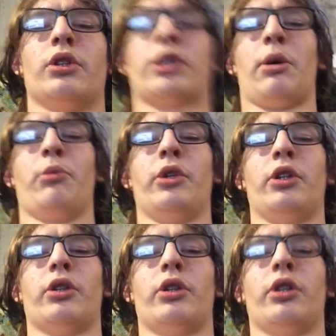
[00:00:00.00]
Some
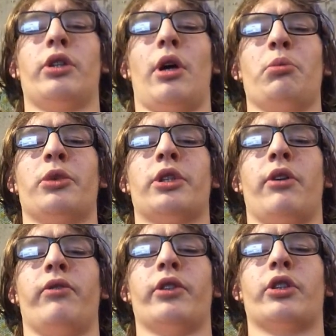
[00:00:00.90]
of the dumb
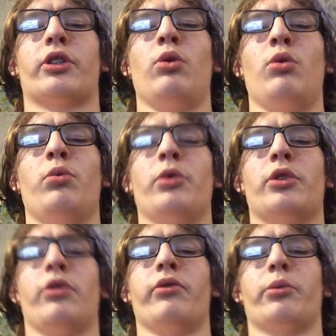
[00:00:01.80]
stuff at school
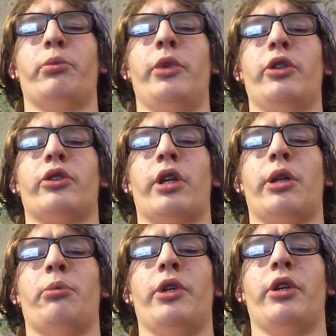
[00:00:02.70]
was over me
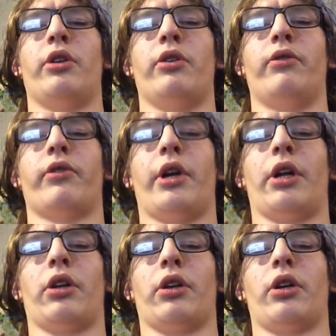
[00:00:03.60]
trying to be a good
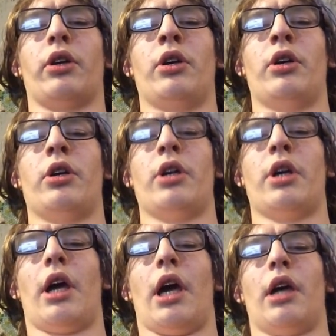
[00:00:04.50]
friend,
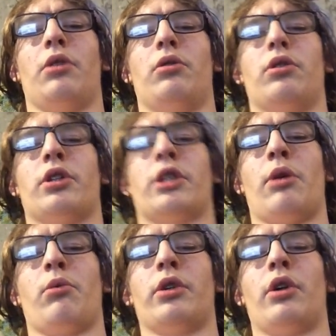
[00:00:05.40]
and
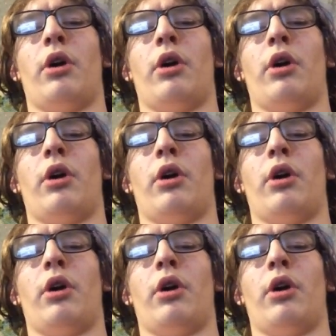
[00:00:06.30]
someone